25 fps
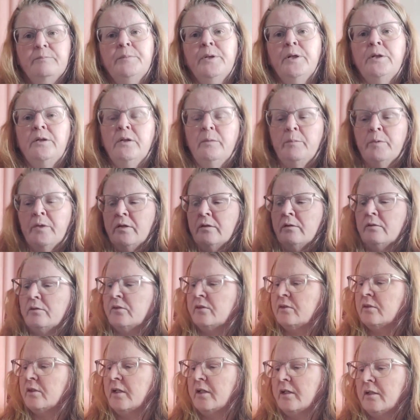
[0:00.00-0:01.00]
pokey
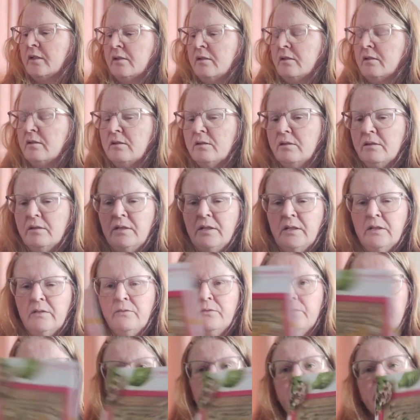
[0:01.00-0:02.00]
pokes and
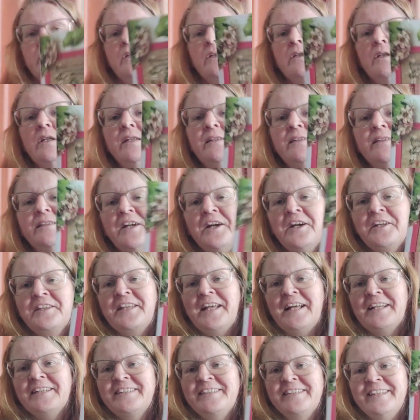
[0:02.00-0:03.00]
gifts and things
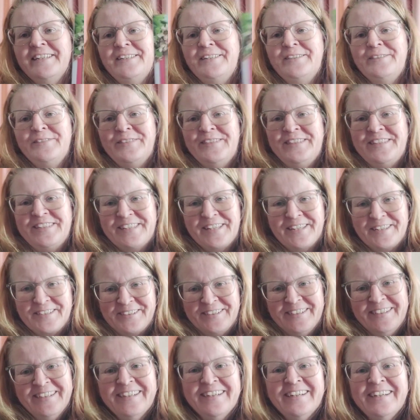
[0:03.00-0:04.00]
like that sent to each
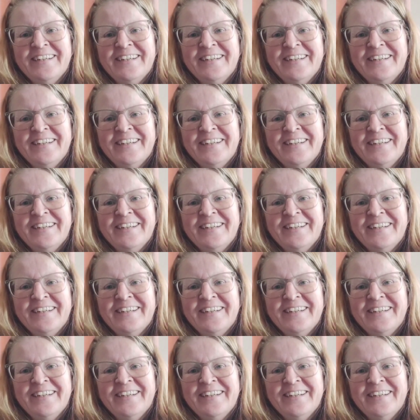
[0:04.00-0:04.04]
other.